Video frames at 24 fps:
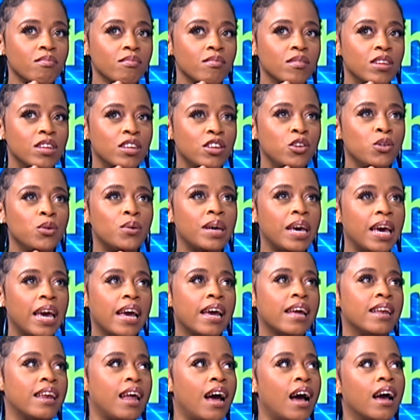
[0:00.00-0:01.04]
You
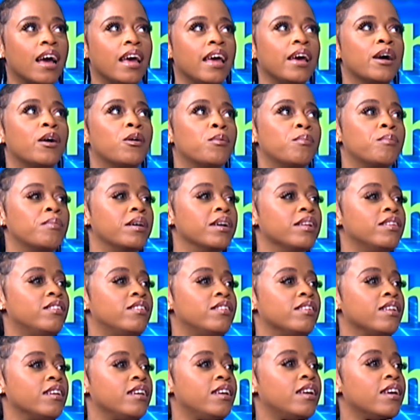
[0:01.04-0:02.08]
cannot help but
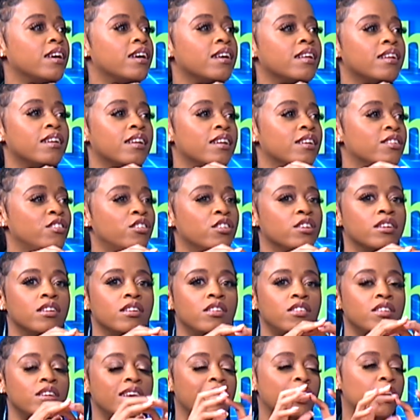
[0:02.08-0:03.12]
to
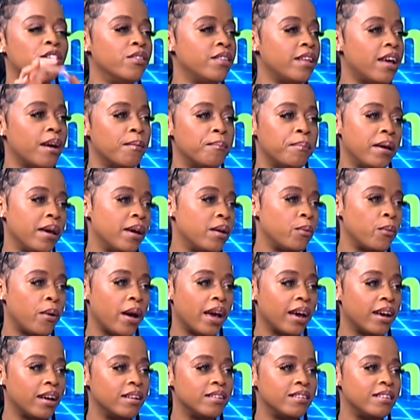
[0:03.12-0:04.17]
get on that
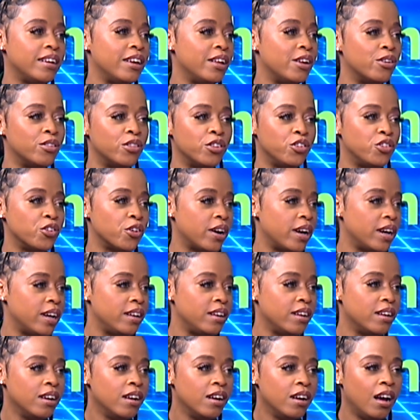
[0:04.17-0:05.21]
bandwagon, to get on the
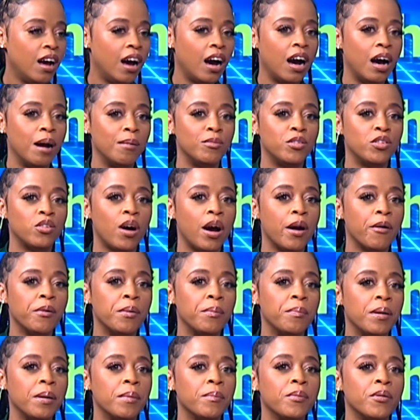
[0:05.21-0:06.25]
train. So I
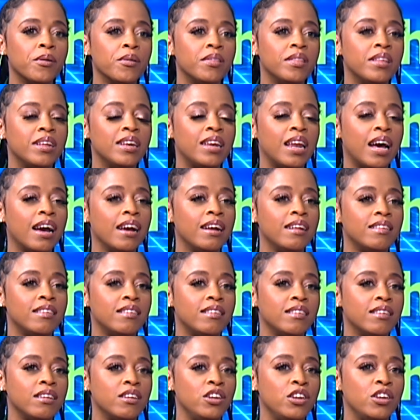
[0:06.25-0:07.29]
remember the
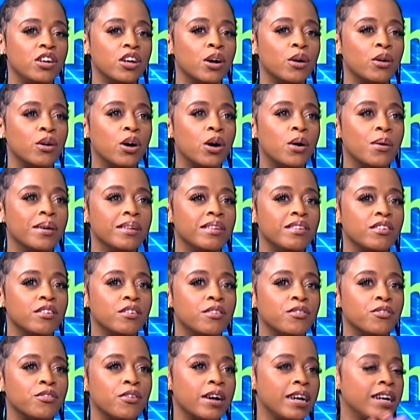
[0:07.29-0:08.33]
nights, going to
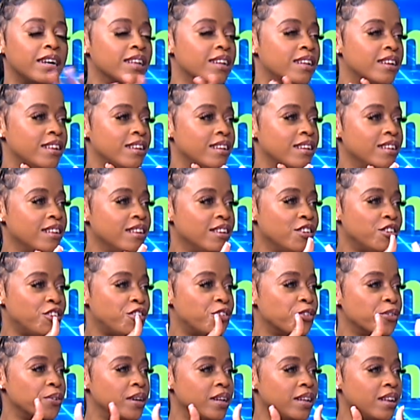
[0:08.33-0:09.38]
Franklin
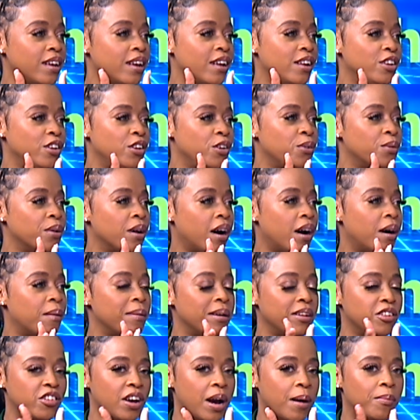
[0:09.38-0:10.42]
Street
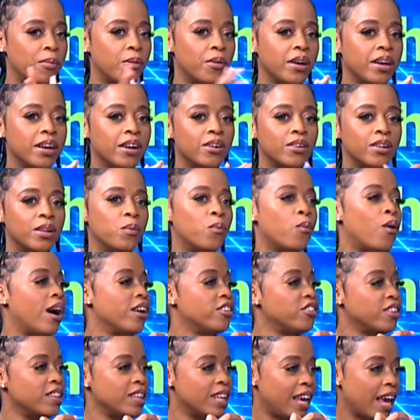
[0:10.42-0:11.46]
in Chapel Hill and
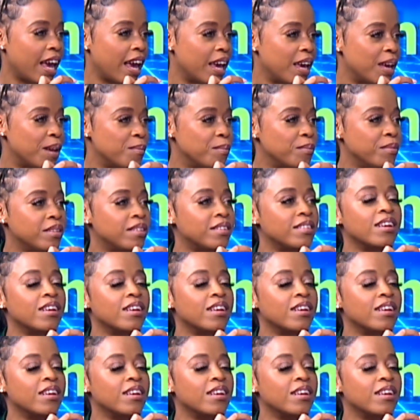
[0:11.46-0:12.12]
watching the games,